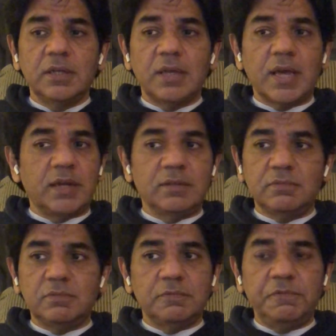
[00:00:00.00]
and
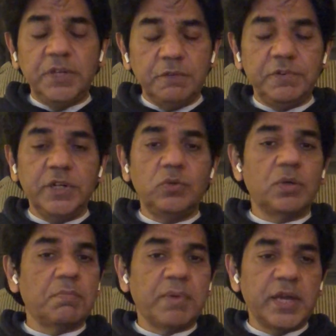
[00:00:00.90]
feel free to
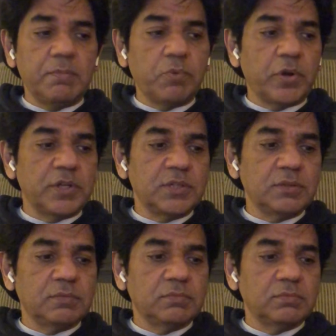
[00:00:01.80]
combine points
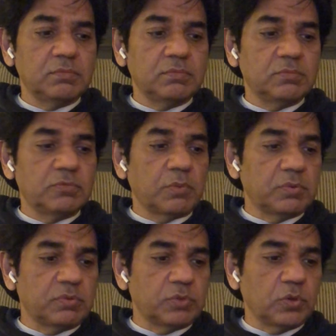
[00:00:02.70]
from
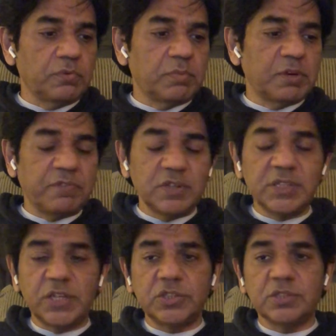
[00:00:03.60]
different
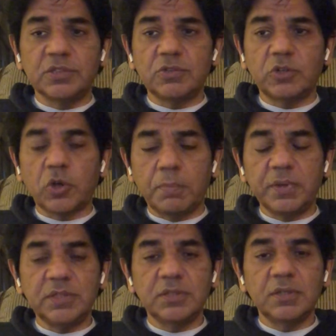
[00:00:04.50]
sections or
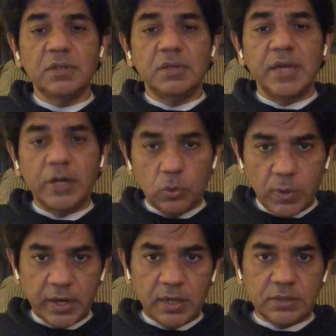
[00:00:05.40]
topics into
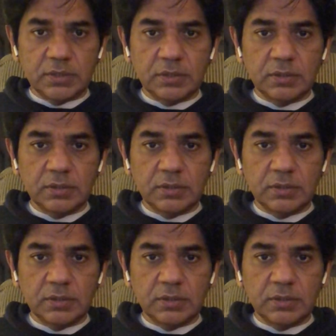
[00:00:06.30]
one answer.